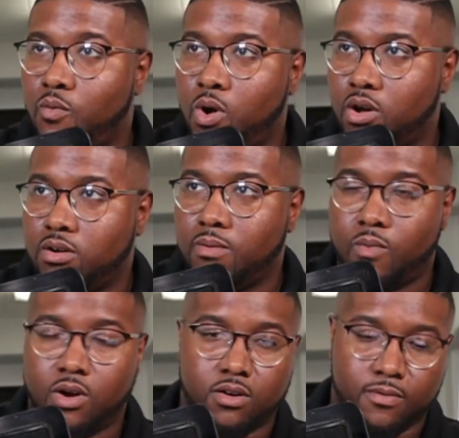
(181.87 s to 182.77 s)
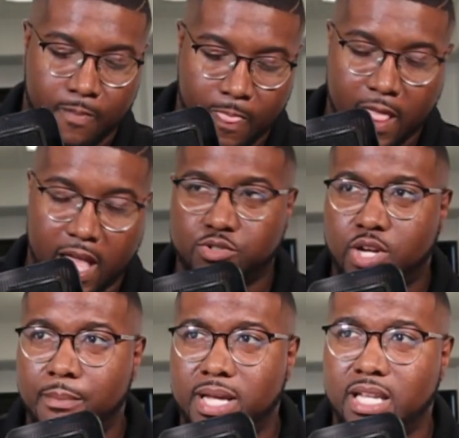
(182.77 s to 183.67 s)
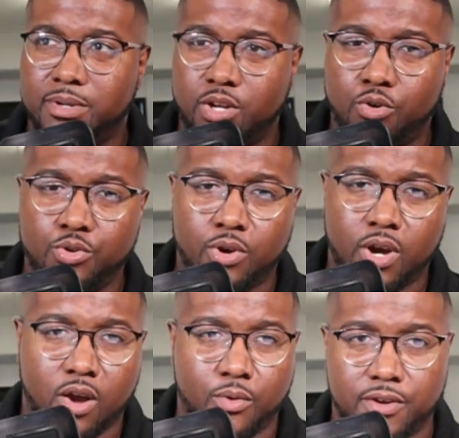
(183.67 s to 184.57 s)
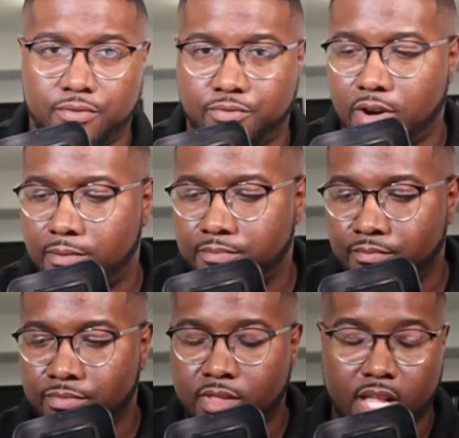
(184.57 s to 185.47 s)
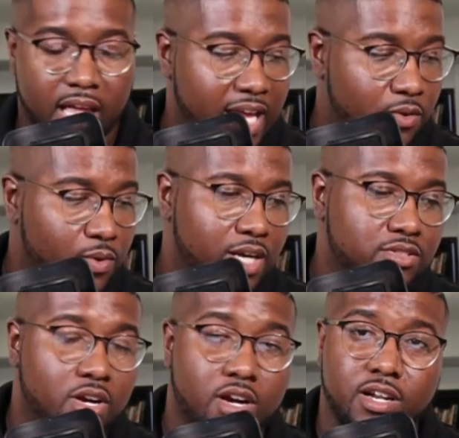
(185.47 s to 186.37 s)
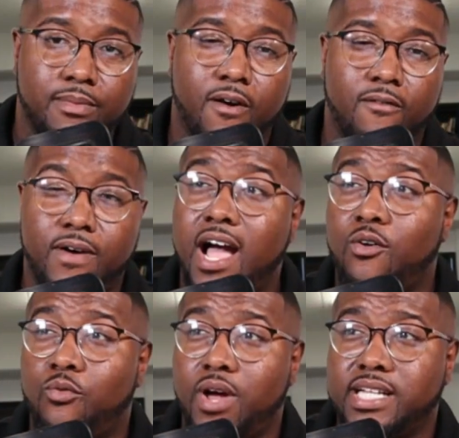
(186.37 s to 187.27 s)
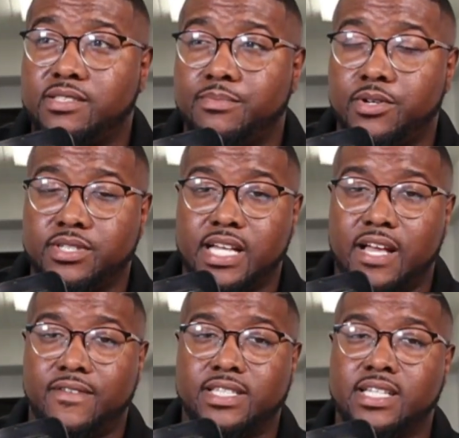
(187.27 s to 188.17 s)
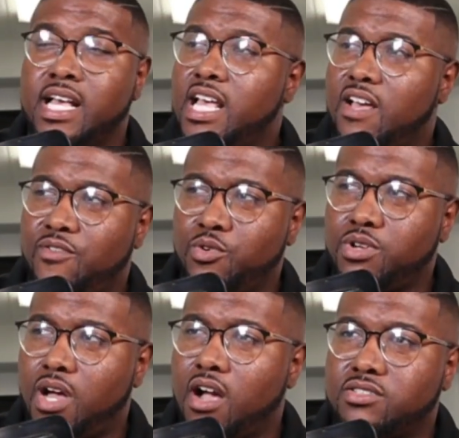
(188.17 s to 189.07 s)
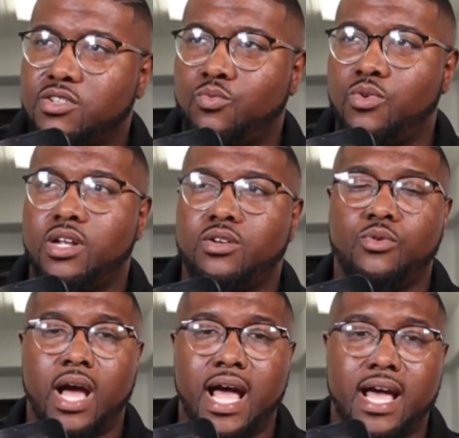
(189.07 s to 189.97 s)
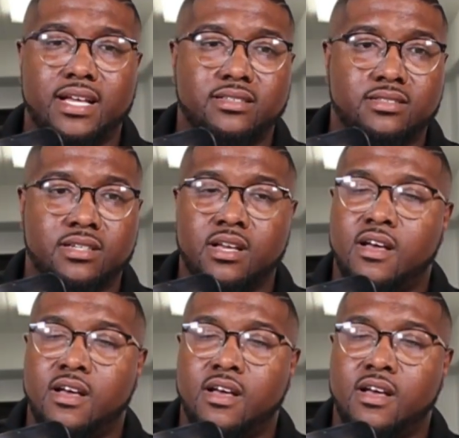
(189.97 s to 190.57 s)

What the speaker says: Welcome. As you come in, let me know who you are, where you're from. Again, we are talking about 5 ways to build a savings. If you are someone who has